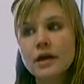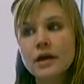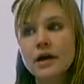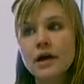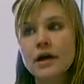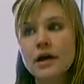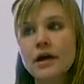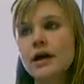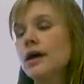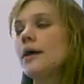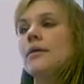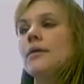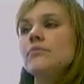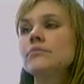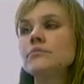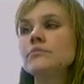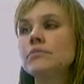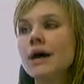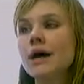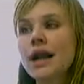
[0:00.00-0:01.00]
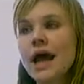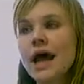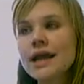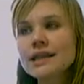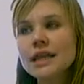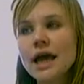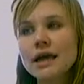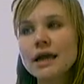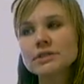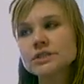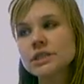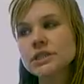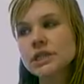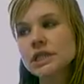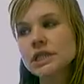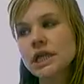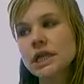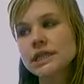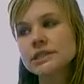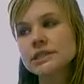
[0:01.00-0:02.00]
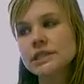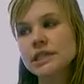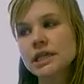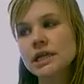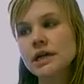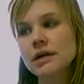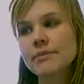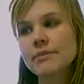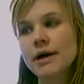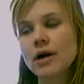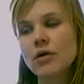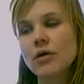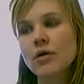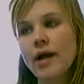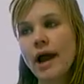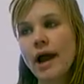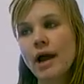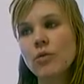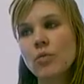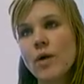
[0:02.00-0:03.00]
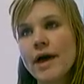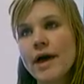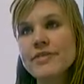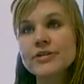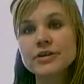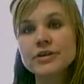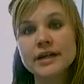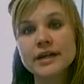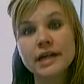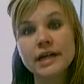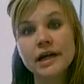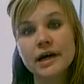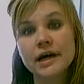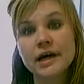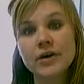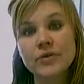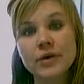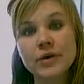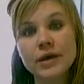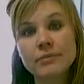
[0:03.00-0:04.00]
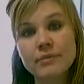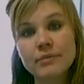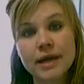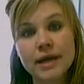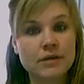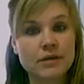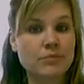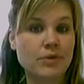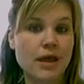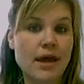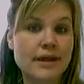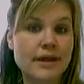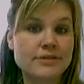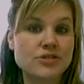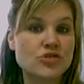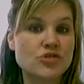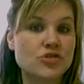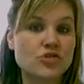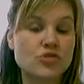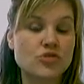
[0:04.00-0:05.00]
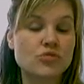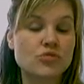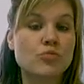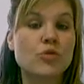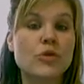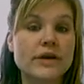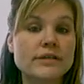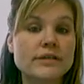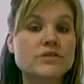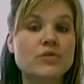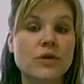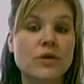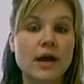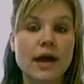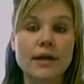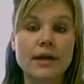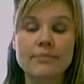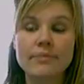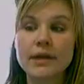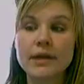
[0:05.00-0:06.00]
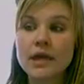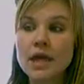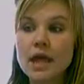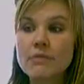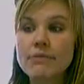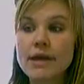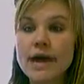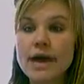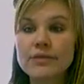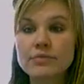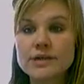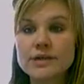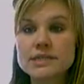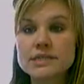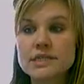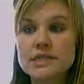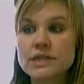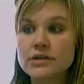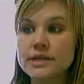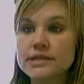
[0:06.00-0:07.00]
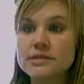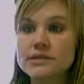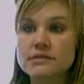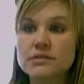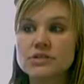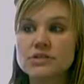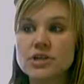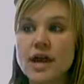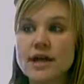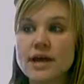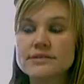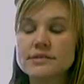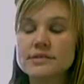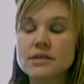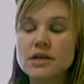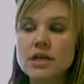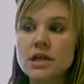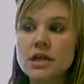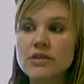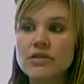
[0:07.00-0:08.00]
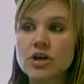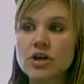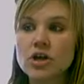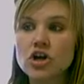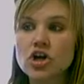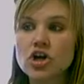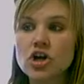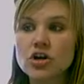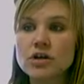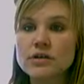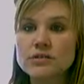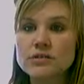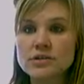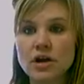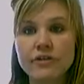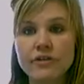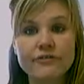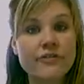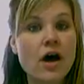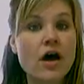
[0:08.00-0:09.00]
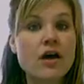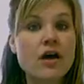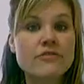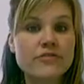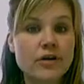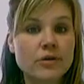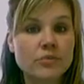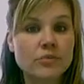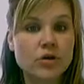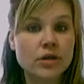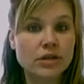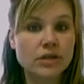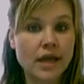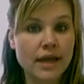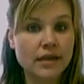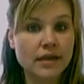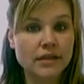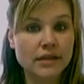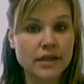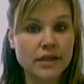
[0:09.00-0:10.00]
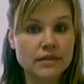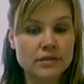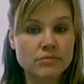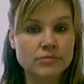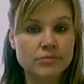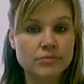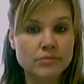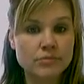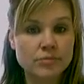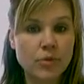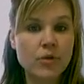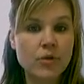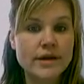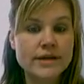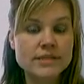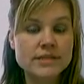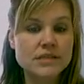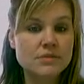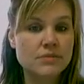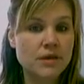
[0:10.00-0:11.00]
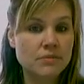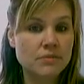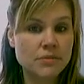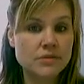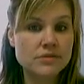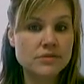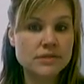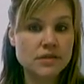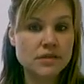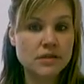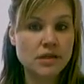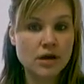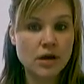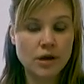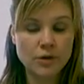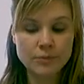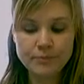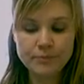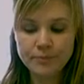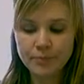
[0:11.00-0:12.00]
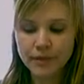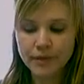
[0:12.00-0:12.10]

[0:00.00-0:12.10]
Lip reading: But I'd actually like to think about whether and how it might apply to boys' crime. Pathways theory suggests that girls are far, far more likely than boys to be abused in the home,